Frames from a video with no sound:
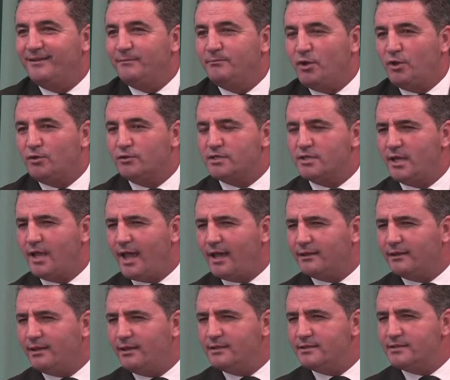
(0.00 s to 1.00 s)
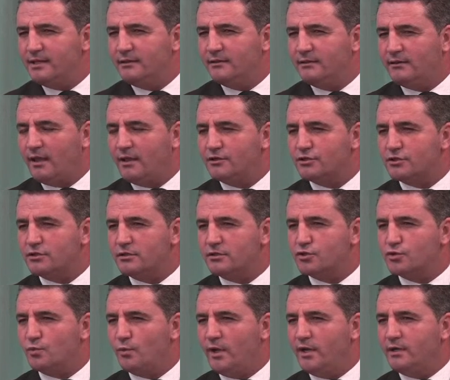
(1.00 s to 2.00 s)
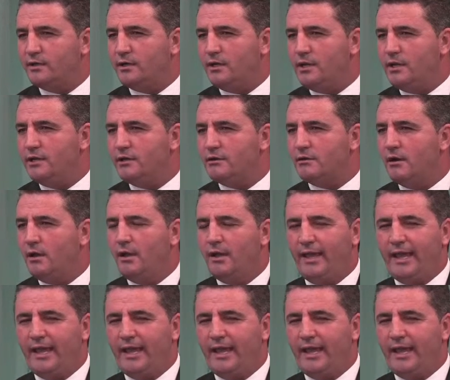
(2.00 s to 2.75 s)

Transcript: Because he had his intentions well clear,